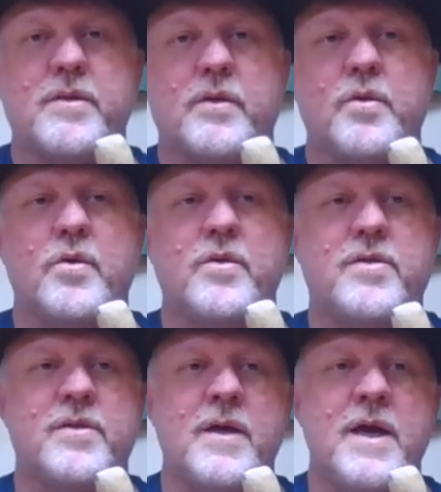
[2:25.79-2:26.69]
Of
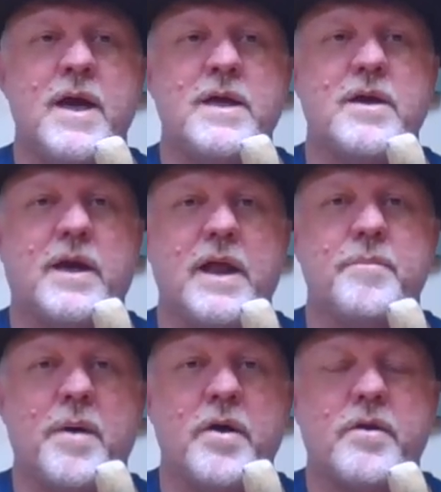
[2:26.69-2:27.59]
course, you get a
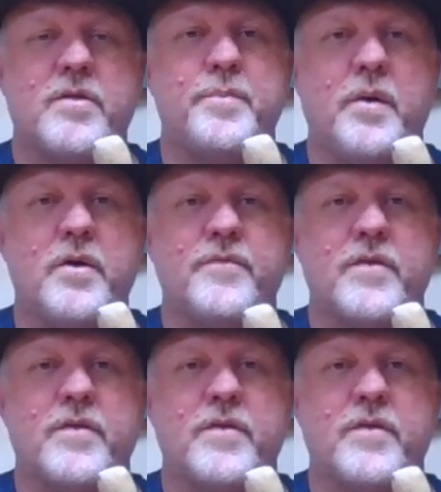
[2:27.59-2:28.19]
bonus point